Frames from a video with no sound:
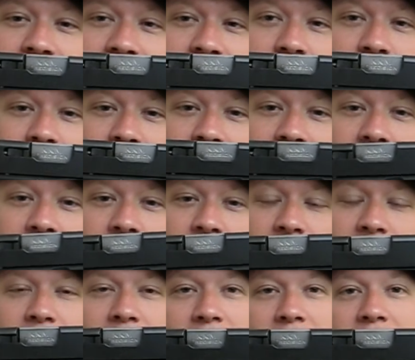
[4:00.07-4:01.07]
It's pretty
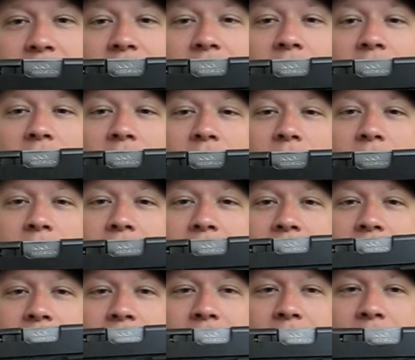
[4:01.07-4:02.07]
ready to go, but
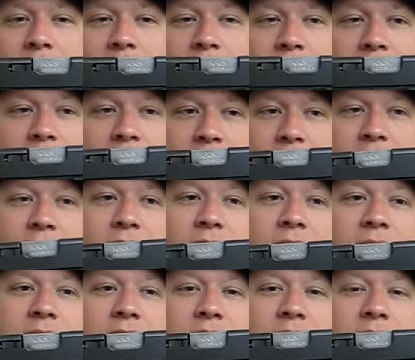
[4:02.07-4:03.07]
I did a couple other
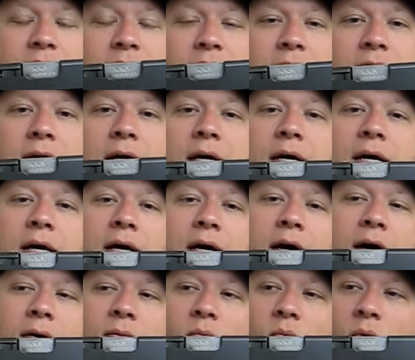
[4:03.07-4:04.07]
things to it.
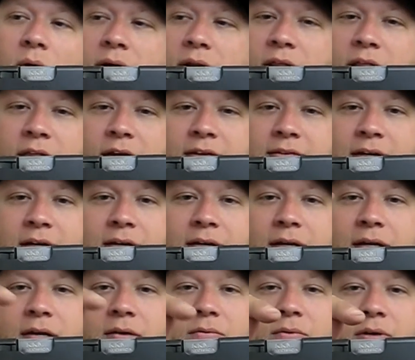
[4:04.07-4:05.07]
One of the things I
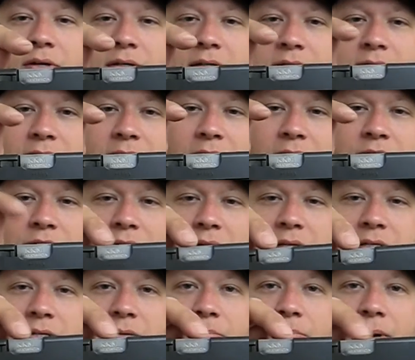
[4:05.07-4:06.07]
did was I
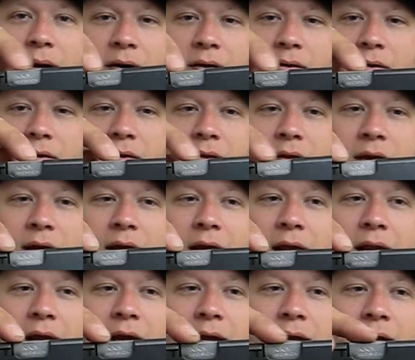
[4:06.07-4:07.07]
changed the barrel,
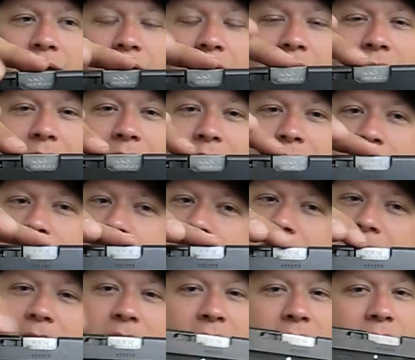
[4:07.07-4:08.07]
and
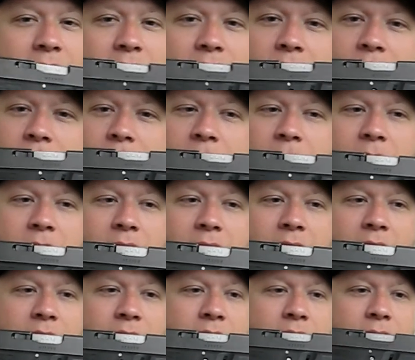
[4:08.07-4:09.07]
people
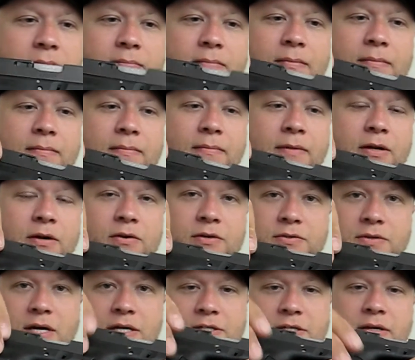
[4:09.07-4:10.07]
kind of
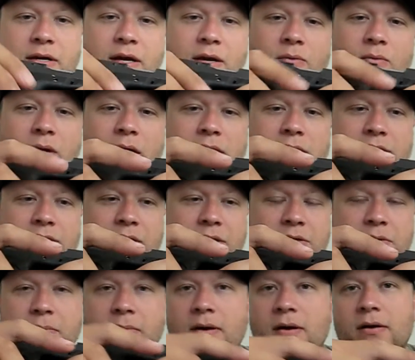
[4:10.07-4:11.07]
scratch their head, why do you change
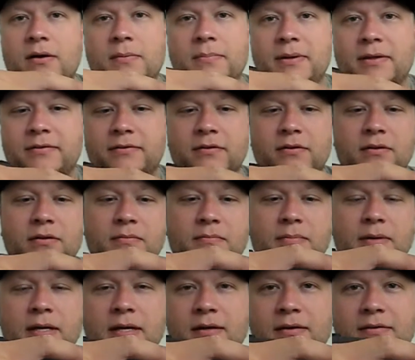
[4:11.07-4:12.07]
a barrel on a pistol?
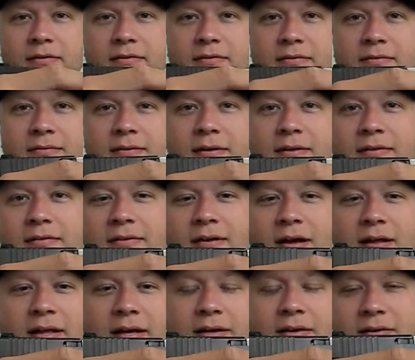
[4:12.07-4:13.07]
Because it's
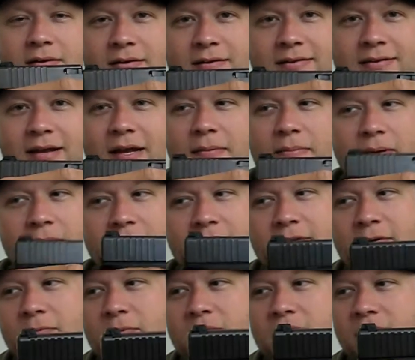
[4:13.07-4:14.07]
not like you're sniping
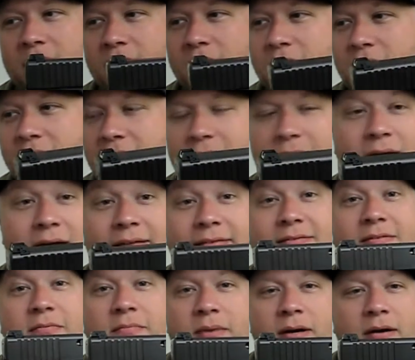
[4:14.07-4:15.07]
someone, you don't need a
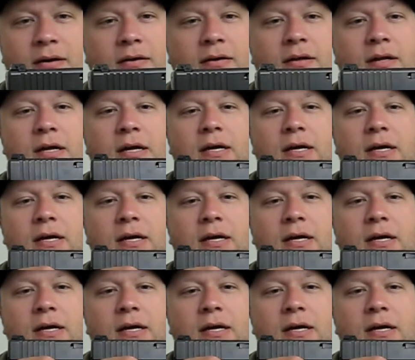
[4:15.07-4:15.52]
custom barrel.